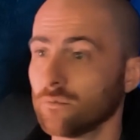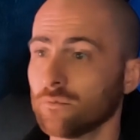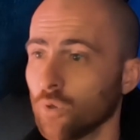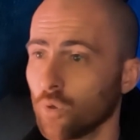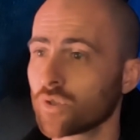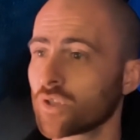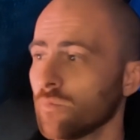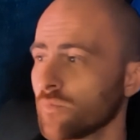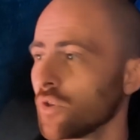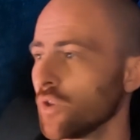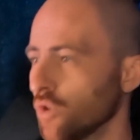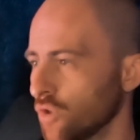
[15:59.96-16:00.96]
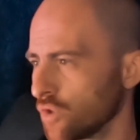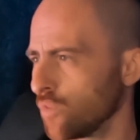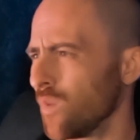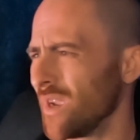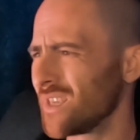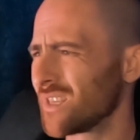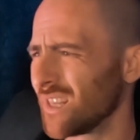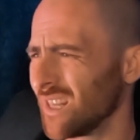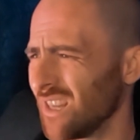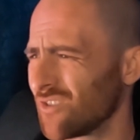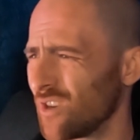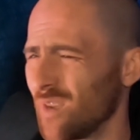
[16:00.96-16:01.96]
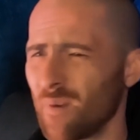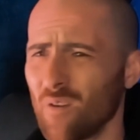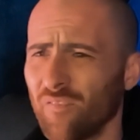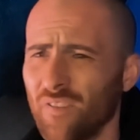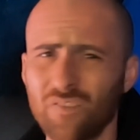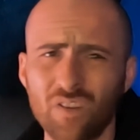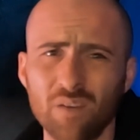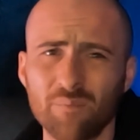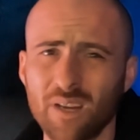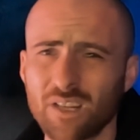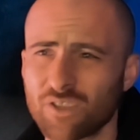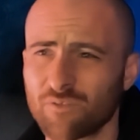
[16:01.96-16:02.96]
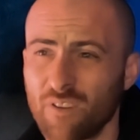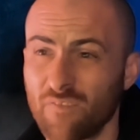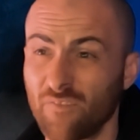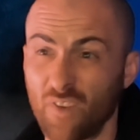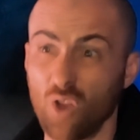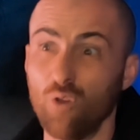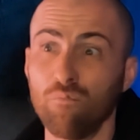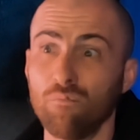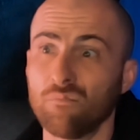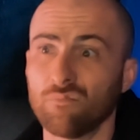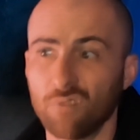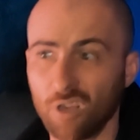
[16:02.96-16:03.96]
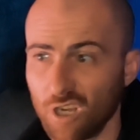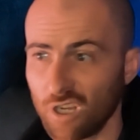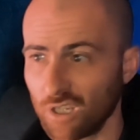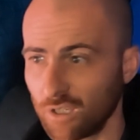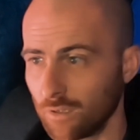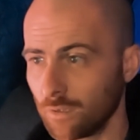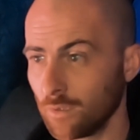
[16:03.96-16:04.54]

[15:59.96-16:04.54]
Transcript: Awesome. So you just wasted literally about 15 minutes of a film, right?